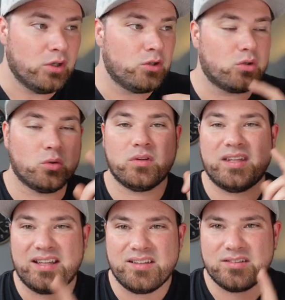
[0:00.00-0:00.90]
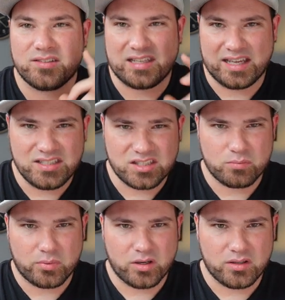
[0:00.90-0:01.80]
So that slices
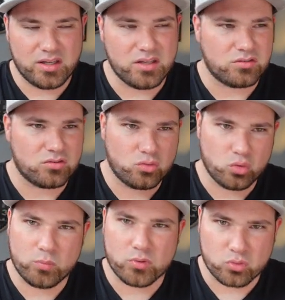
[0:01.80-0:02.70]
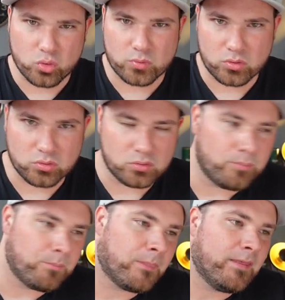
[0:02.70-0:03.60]
part is super, super cool.
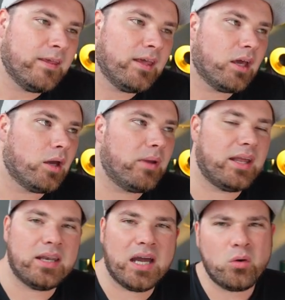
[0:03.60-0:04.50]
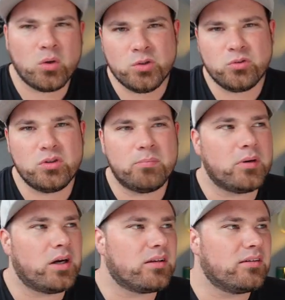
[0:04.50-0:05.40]
And now on to the part